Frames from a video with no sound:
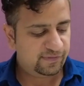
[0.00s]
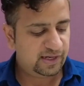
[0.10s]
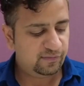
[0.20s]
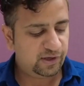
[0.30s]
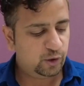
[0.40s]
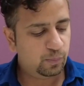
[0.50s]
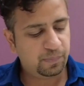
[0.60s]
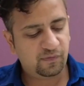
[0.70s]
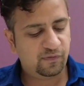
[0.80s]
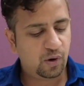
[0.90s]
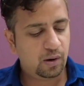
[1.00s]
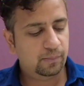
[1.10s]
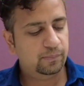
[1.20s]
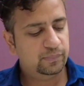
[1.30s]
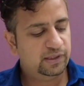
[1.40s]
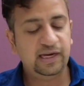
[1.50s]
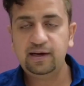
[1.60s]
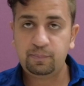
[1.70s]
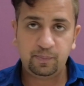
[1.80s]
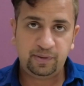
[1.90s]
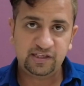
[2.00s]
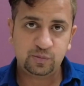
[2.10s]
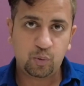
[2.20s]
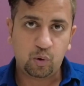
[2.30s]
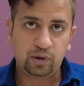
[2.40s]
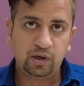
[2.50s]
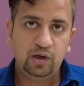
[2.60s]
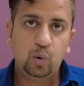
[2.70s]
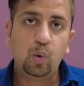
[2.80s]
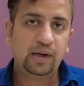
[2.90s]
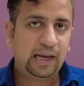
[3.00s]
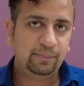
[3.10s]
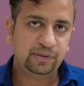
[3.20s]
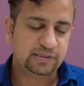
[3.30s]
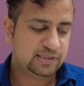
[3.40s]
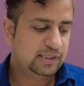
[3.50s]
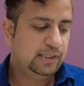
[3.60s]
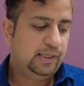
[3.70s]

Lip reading: whenever you perform data bump export, what happens?